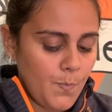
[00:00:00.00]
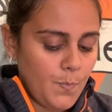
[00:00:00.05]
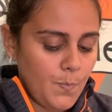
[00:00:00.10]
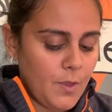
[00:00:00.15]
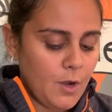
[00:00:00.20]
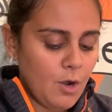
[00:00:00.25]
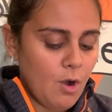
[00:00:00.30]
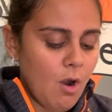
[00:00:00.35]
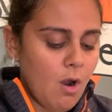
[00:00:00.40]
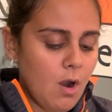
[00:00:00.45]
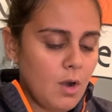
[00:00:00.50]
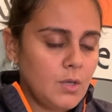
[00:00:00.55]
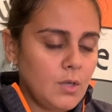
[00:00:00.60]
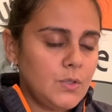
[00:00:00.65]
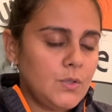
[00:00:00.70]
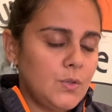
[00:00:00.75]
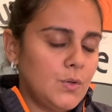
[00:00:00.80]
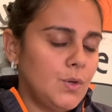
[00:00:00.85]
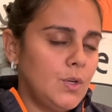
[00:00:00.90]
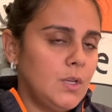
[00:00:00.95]
There are
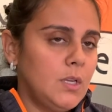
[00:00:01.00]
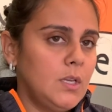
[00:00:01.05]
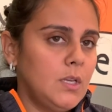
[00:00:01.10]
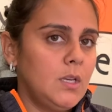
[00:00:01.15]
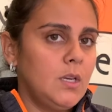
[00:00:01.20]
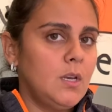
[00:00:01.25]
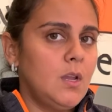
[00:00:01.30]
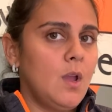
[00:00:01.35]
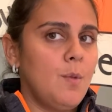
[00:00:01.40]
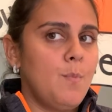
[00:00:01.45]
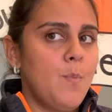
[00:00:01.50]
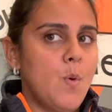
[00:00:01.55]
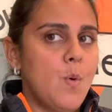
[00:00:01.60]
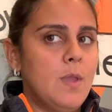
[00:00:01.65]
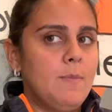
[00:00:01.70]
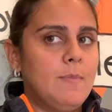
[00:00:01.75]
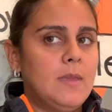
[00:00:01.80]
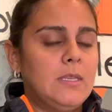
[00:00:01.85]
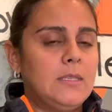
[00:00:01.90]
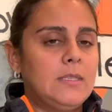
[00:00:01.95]
certain
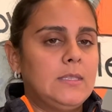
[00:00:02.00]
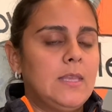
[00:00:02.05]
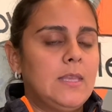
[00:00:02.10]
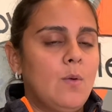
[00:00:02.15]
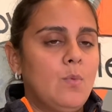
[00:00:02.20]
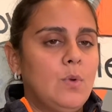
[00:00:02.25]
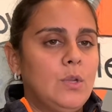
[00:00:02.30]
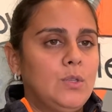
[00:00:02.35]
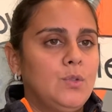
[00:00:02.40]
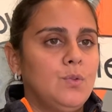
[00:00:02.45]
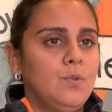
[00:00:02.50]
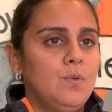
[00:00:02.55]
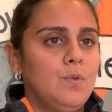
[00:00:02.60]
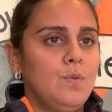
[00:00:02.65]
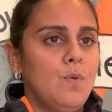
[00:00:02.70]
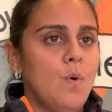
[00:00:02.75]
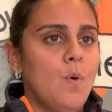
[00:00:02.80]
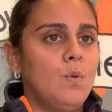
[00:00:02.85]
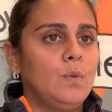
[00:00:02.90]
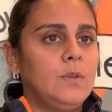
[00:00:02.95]
appointments that we do
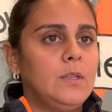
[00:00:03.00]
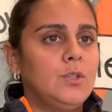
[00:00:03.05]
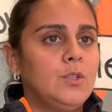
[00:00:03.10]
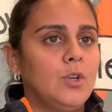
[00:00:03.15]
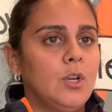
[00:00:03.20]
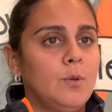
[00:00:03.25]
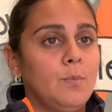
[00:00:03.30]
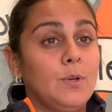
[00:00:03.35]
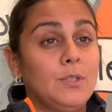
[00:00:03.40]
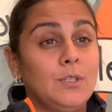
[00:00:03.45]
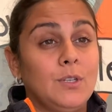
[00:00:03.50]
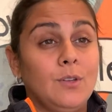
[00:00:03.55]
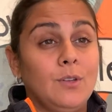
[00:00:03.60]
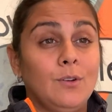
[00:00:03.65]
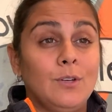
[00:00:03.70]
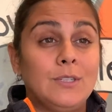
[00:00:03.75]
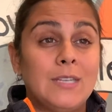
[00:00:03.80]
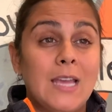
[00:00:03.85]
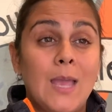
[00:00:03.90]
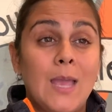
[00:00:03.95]
only during particular
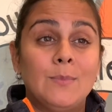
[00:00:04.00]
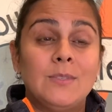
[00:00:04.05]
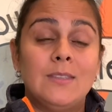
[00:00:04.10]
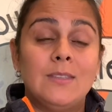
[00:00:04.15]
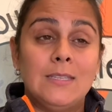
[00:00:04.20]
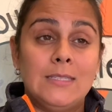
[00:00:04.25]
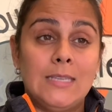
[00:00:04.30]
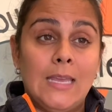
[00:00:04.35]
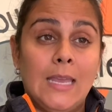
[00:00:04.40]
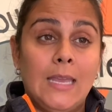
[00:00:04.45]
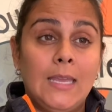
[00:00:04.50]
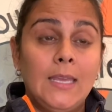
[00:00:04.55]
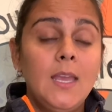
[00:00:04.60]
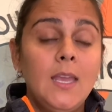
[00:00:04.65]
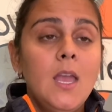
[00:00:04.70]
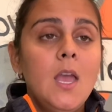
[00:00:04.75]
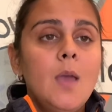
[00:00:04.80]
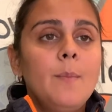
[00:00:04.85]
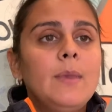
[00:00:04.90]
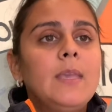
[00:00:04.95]
times of the day
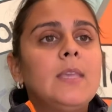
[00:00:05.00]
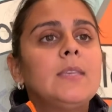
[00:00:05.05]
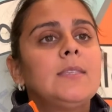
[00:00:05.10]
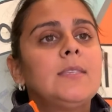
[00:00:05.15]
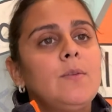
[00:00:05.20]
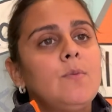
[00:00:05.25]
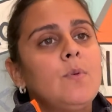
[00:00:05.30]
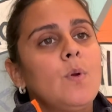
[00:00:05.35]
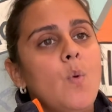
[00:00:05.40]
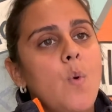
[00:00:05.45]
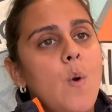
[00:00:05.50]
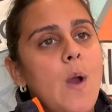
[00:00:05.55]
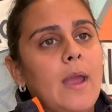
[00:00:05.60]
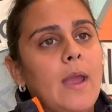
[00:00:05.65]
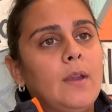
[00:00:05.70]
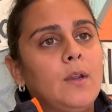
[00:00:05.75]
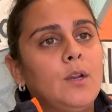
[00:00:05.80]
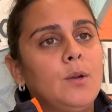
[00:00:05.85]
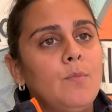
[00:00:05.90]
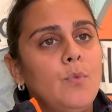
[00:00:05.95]
because they
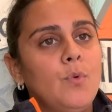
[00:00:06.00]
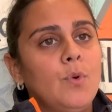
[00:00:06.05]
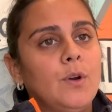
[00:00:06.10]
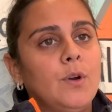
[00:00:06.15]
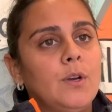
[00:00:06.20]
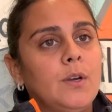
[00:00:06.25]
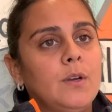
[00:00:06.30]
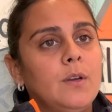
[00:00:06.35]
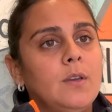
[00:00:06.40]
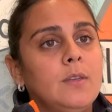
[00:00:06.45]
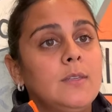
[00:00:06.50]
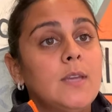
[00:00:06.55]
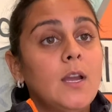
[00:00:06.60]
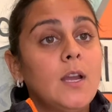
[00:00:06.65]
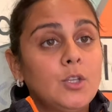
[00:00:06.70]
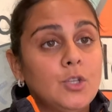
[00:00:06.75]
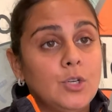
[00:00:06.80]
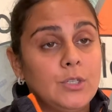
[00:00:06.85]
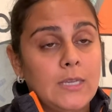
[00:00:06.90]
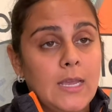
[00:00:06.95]
require more
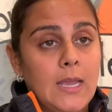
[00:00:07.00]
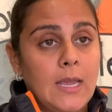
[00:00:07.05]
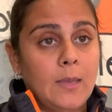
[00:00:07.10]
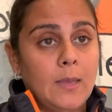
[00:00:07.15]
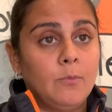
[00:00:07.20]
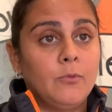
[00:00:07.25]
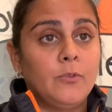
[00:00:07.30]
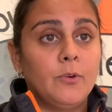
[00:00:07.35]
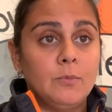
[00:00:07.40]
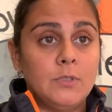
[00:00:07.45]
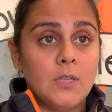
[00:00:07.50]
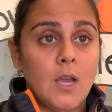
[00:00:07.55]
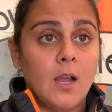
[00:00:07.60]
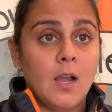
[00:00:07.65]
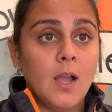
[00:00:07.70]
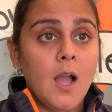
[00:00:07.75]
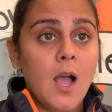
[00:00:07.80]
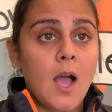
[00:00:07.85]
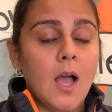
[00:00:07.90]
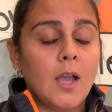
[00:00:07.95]
doctor time from Doc
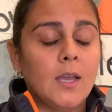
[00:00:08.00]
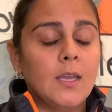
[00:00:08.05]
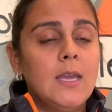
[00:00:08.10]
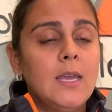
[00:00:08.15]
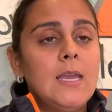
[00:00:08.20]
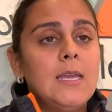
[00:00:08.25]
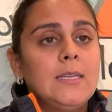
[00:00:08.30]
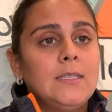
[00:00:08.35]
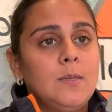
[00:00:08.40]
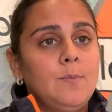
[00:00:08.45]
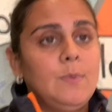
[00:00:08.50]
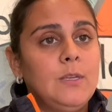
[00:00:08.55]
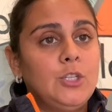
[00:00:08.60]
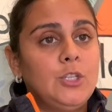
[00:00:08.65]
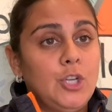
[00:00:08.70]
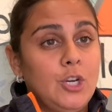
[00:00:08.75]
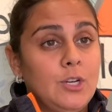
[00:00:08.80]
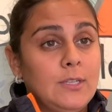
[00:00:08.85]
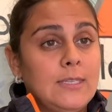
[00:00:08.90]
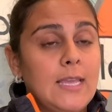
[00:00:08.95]
Ock to be
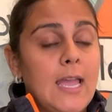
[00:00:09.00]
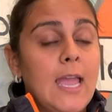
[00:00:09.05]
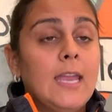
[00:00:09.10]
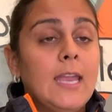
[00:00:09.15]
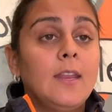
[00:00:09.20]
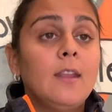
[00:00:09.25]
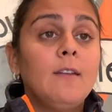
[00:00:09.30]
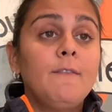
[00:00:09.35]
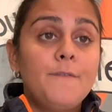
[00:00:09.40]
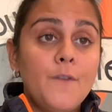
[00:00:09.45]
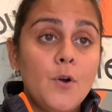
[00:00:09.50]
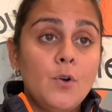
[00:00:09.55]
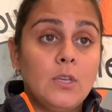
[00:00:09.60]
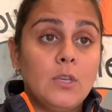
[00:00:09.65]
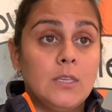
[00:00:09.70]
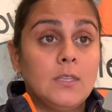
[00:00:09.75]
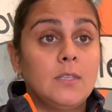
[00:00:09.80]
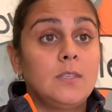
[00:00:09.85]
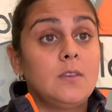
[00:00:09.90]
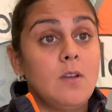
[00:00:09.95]
chairside and
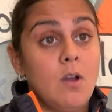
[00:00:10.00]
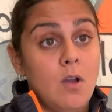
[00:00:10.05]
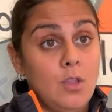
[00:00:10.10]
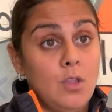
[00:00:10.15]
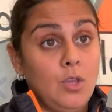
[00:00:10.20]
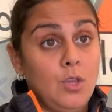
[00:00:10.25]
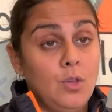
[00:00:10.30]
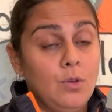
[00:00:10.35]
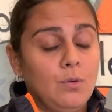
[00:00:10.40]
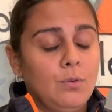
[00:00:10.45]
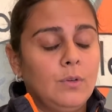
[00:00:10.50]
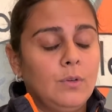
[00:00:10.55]
focused on you.